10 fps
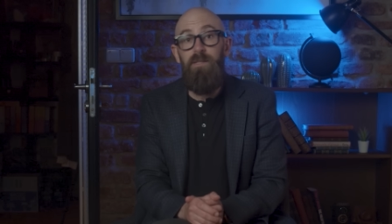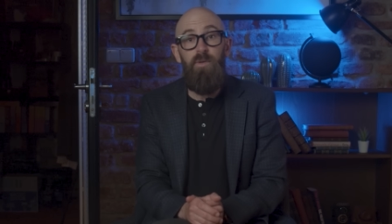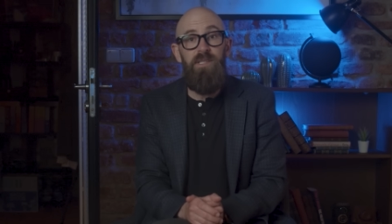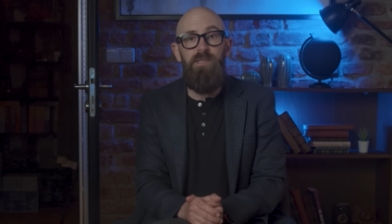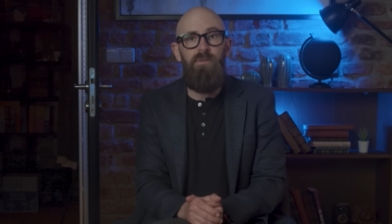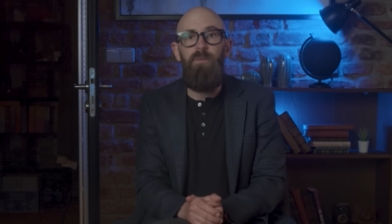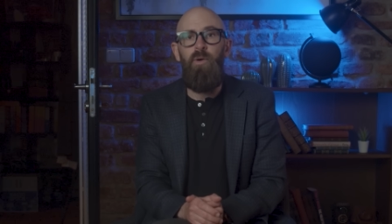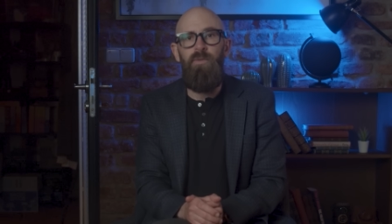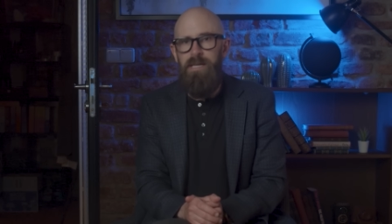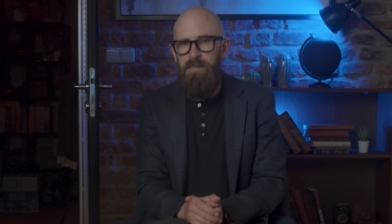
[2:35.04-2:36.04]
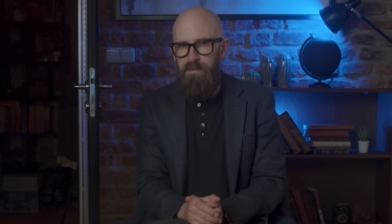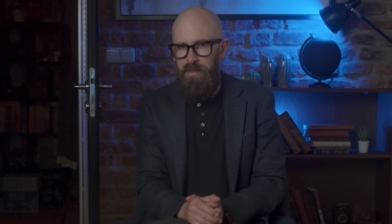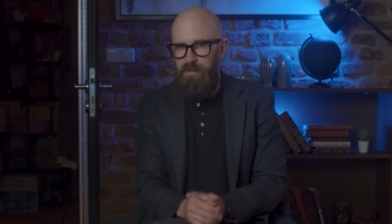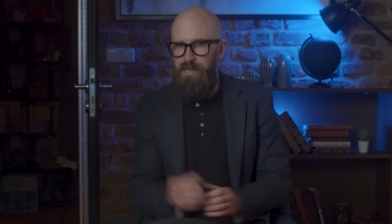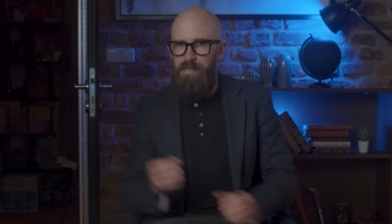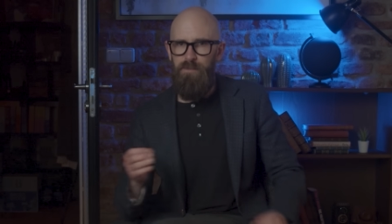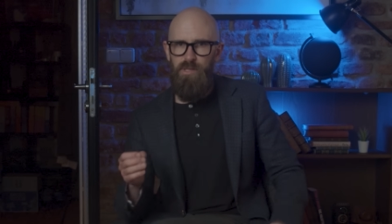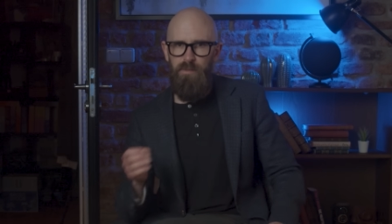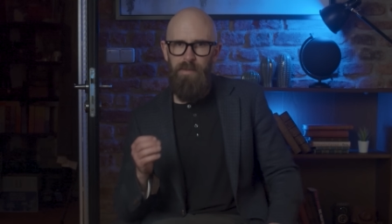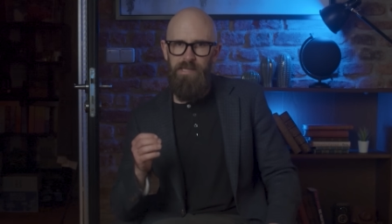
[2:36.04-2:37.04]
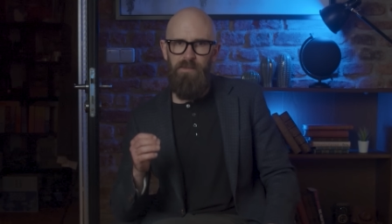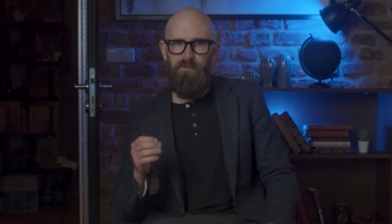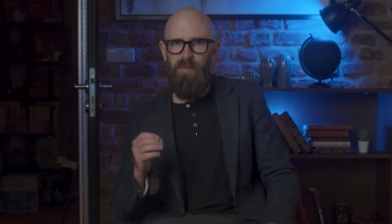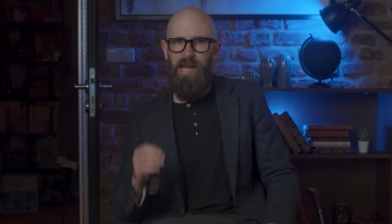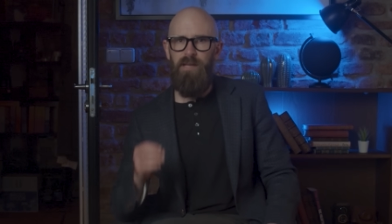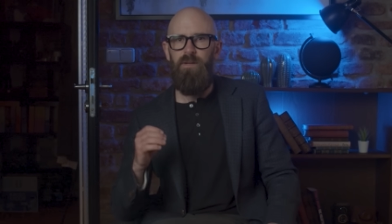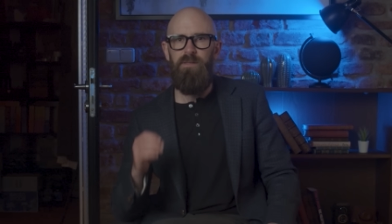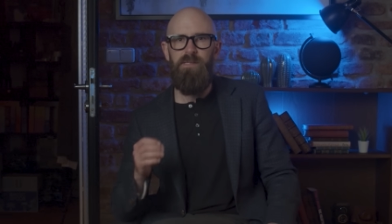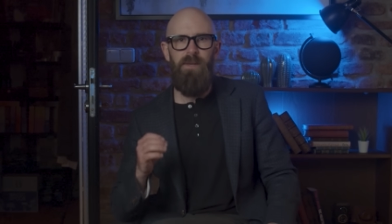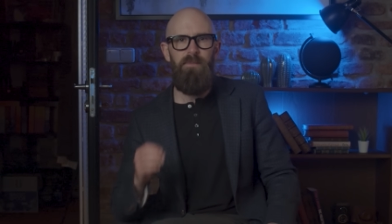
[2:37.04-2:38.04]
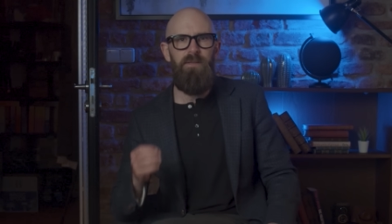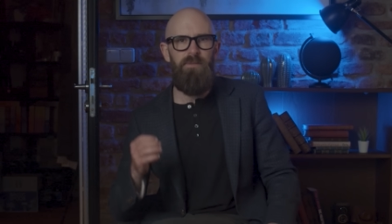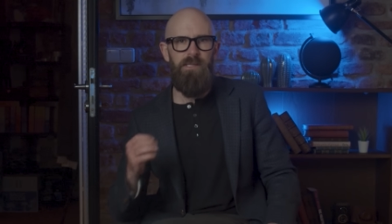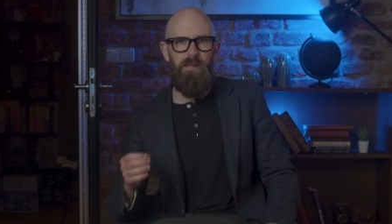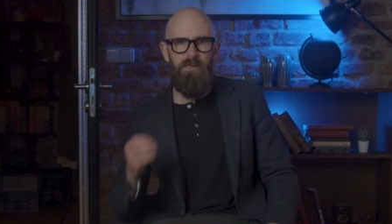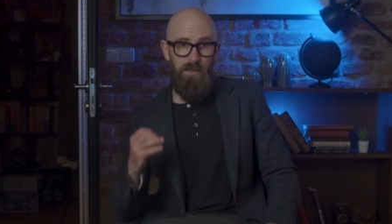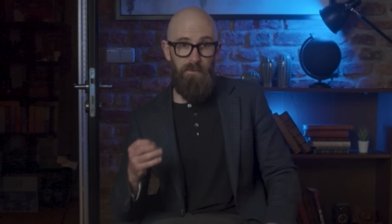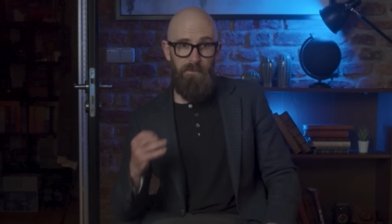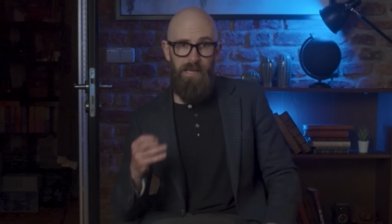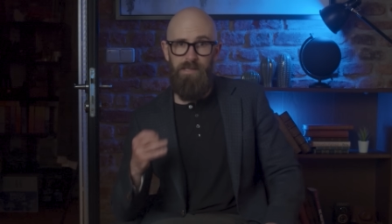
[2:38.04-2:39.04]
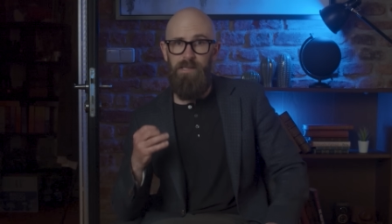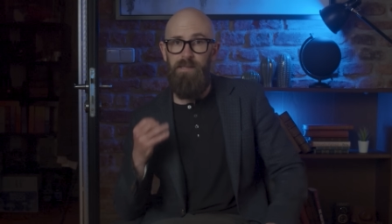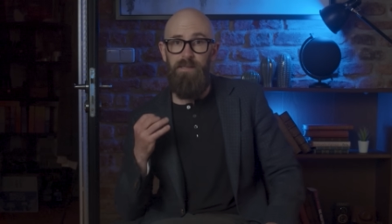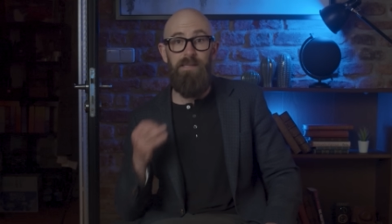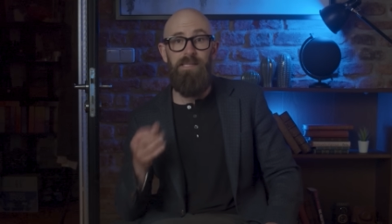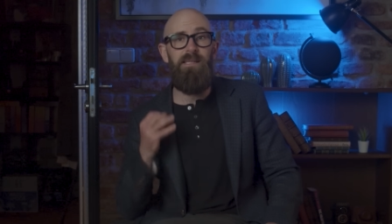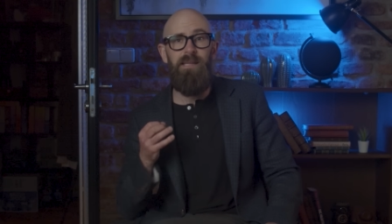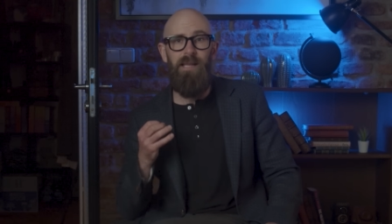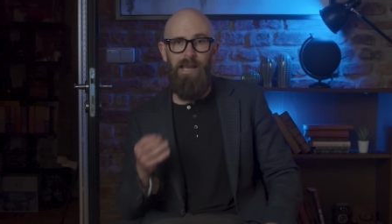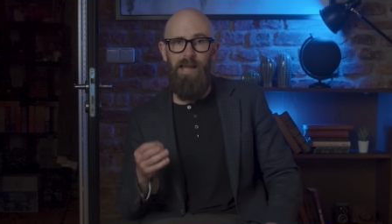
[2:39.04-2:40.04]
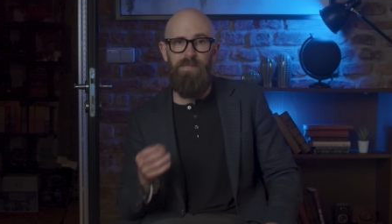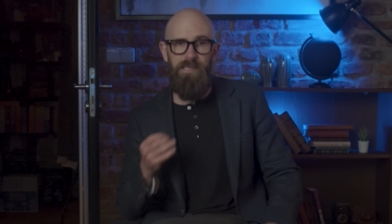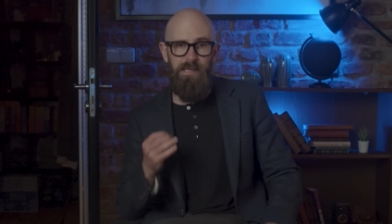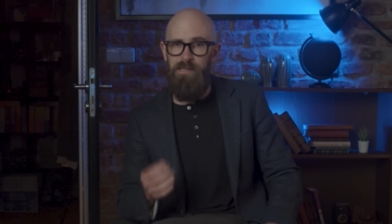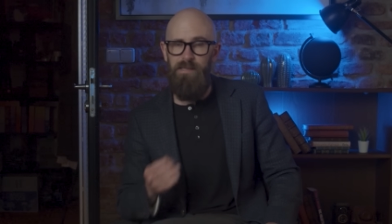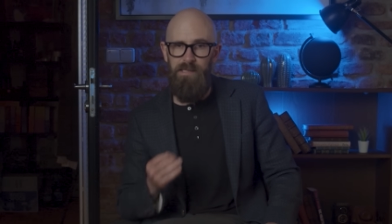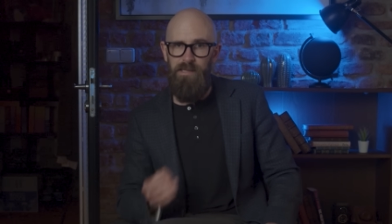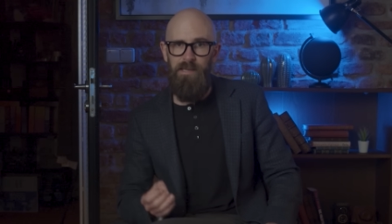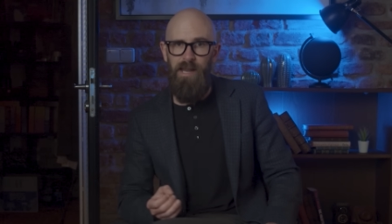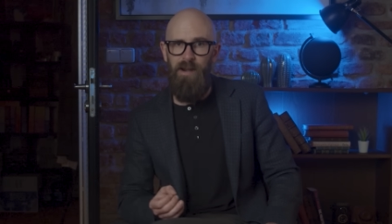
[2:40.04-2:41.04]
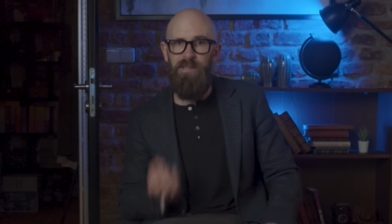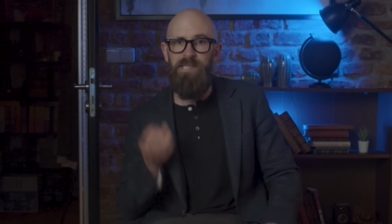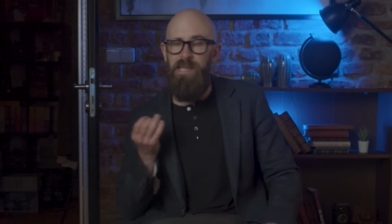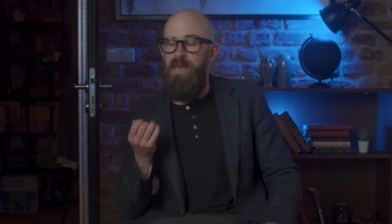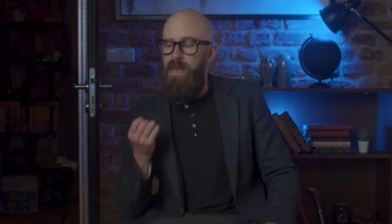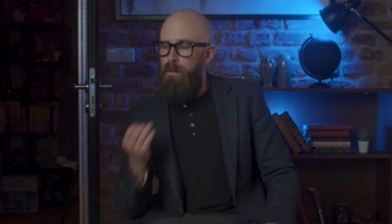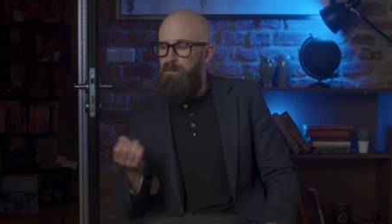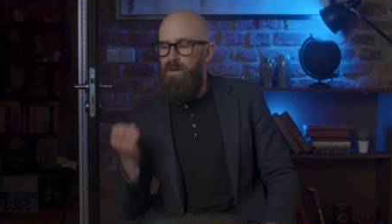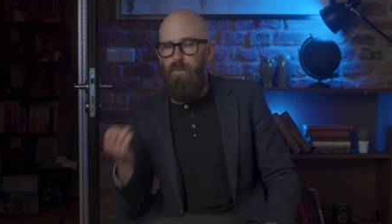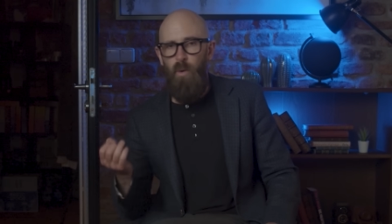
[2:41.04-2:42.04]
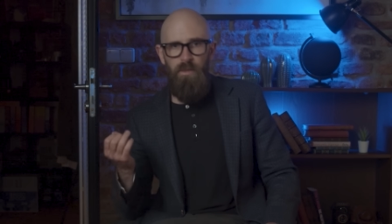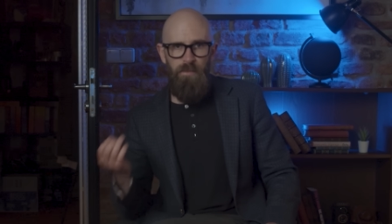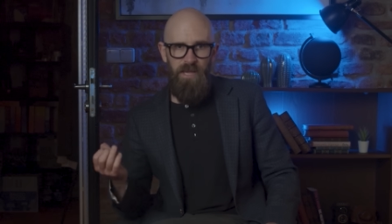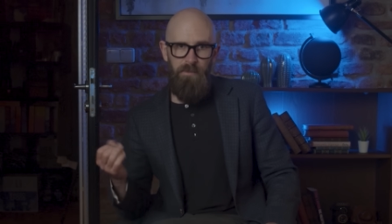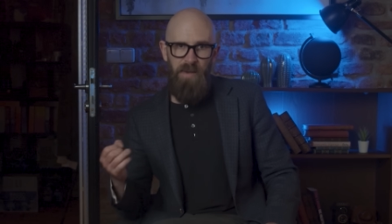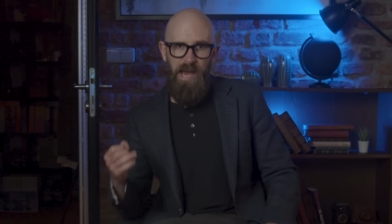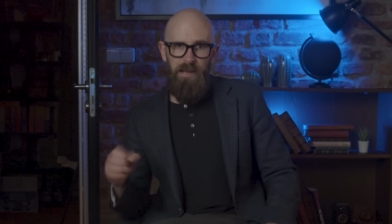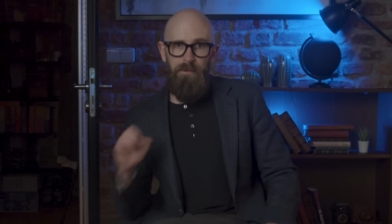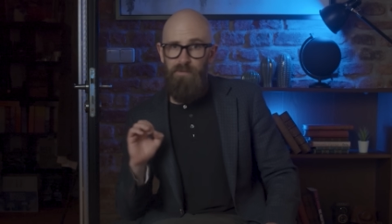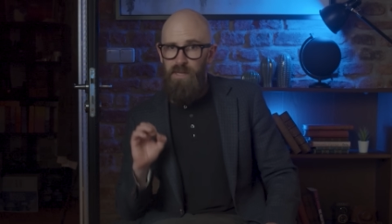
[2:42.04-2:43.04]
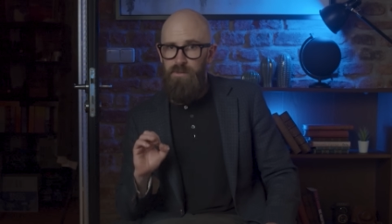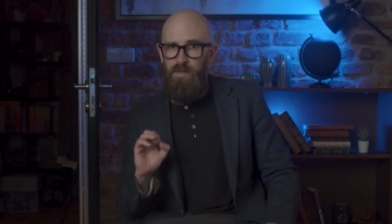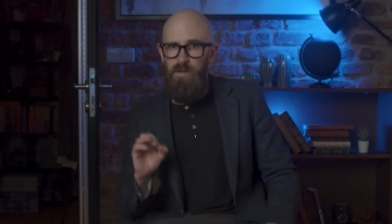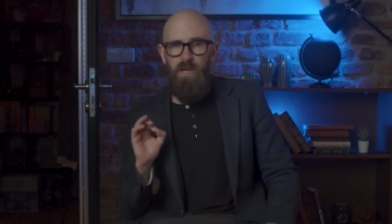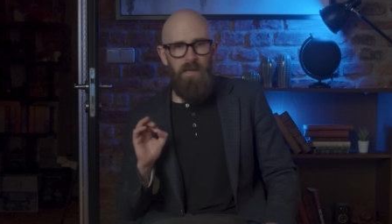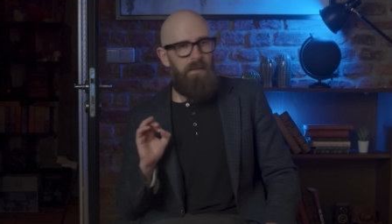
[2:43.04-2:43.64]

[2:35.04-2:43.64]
According to a more recent theory, some supermassive black holes may be the result of matter that didn't collapse into the singularity before the Big Bang. If true,